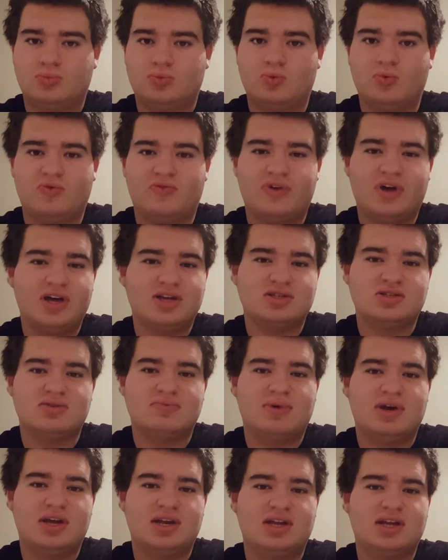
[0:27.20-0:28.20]
We've got
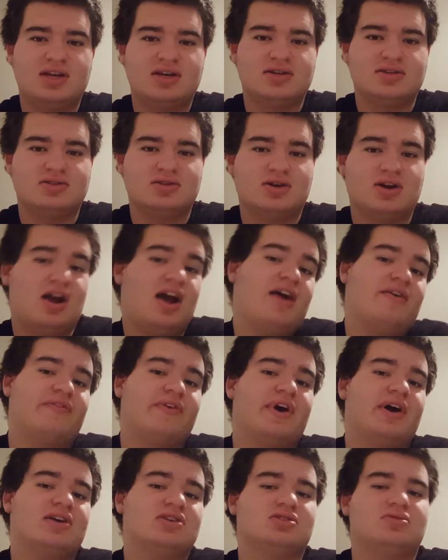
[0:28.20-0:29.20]
some ideas, or I've
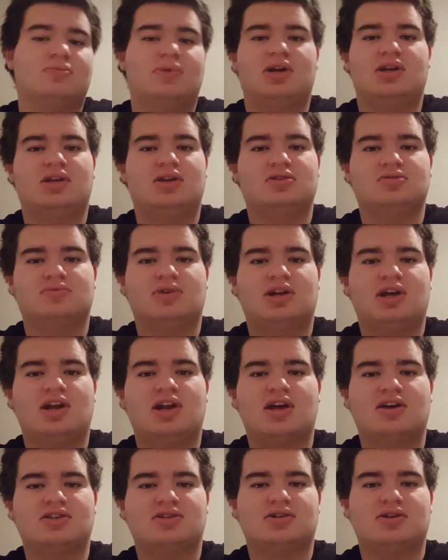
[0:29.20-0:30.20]
got some ideas. My dad
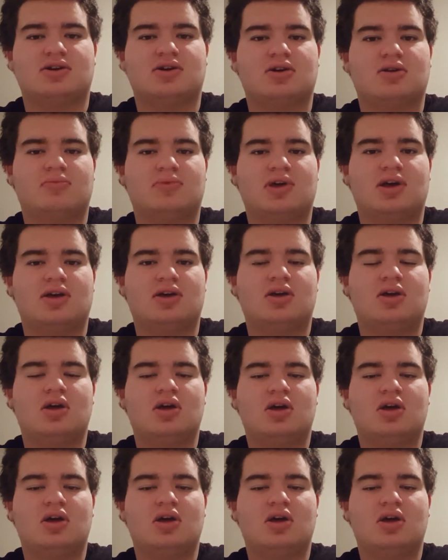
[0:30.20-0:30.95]
hasn't heard them yet.